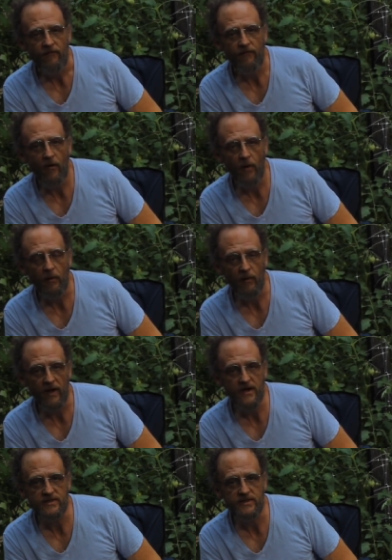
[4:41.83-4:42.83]
form a
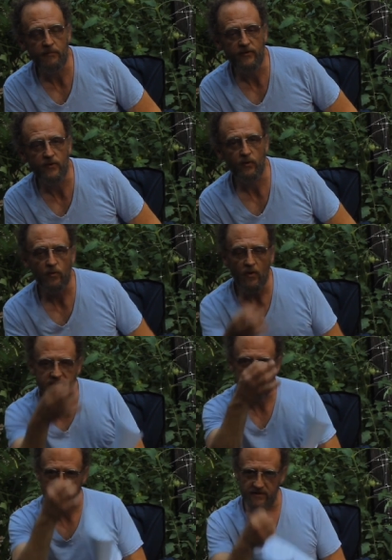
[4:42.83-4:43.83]
relationship with your root
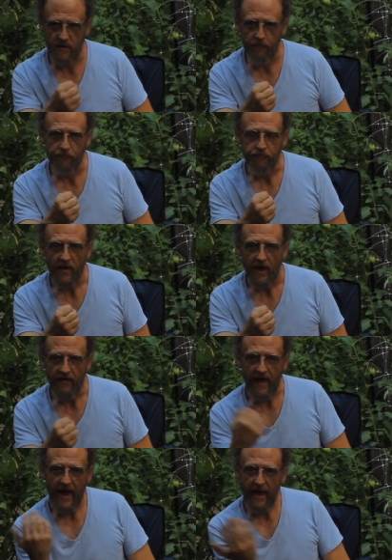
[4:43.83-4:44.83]
system, and
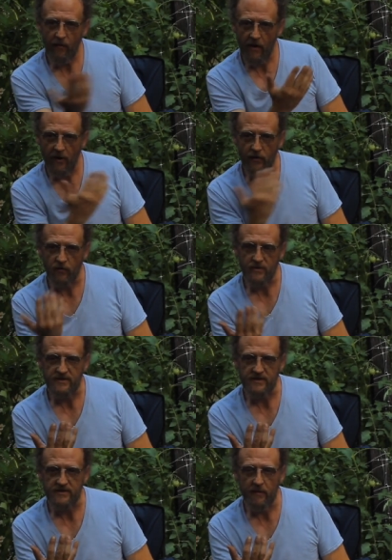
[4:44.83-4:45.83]
they hang around your root
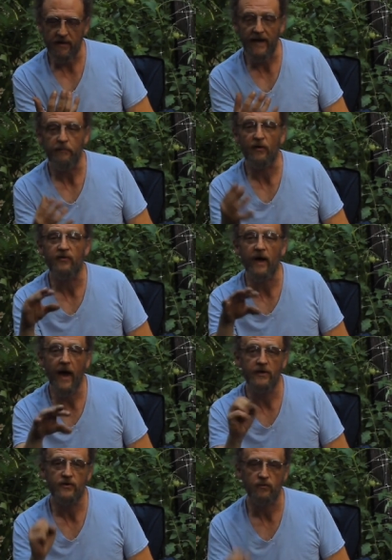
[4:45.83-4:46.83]
system, and they
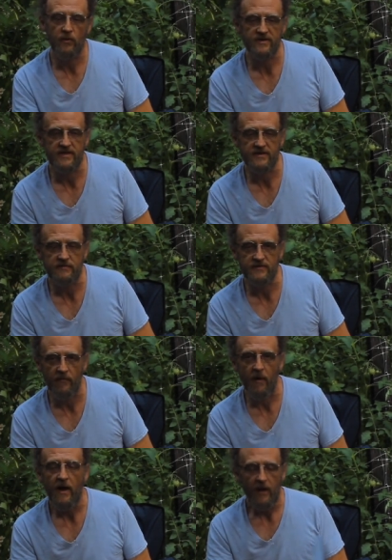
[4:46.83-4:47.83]
protect your root systems from
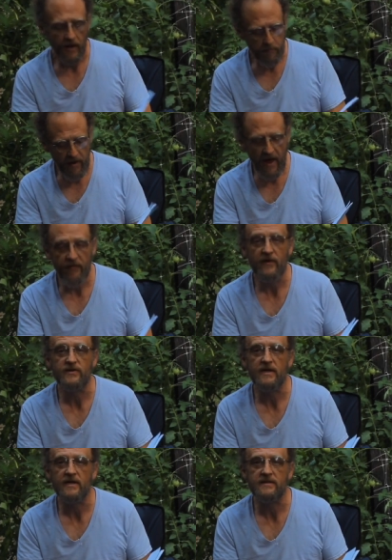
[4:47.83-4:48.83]
like
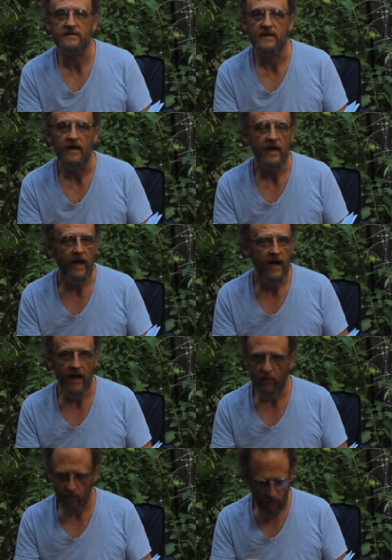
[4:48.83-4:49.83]
pathogens and